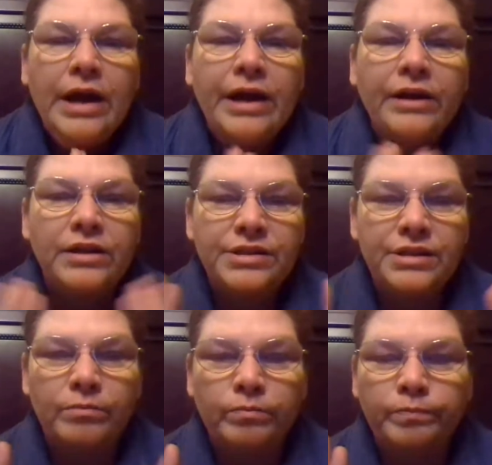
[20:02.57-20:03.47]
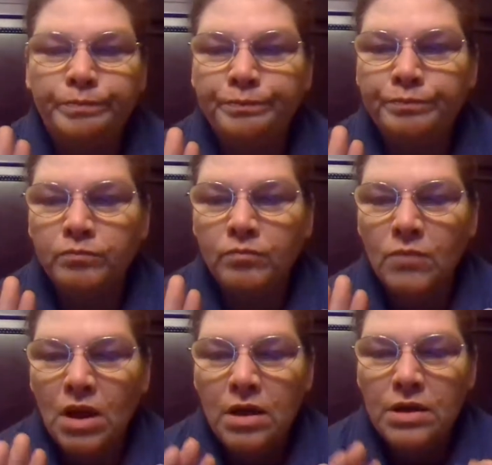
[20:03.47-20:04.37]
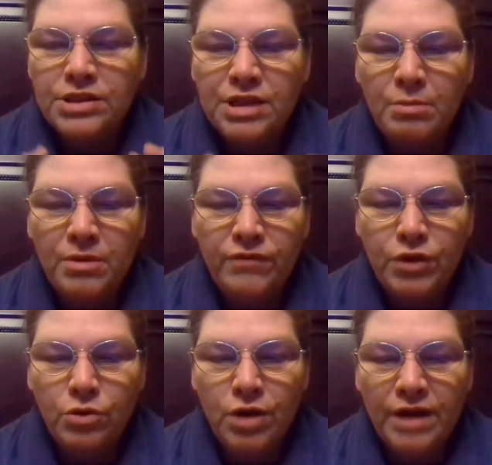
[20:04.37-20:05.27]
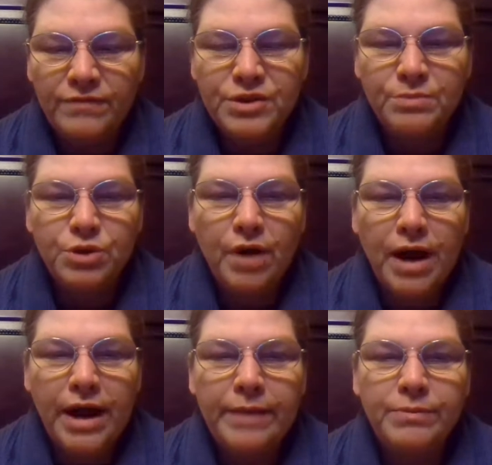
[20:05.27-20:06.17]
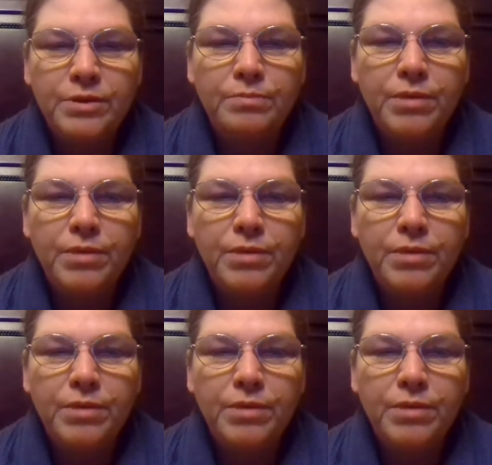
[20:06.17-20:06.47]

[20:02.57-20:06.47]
And listen, some of you have subscribed,